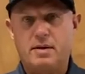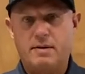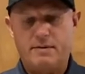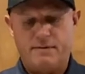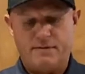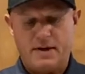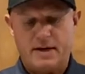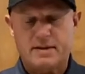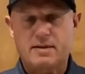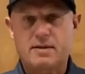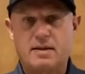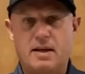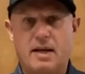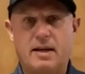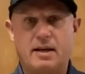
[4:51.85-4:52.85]

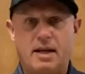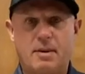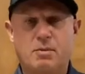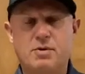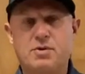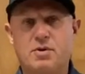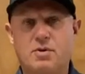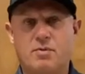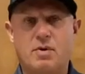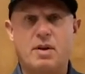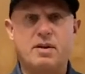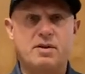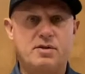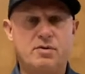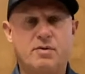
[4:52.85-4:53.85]
fix and enables you to run
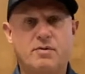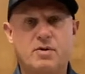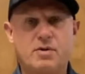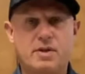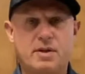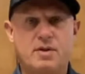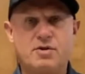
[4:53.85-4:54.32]
this universally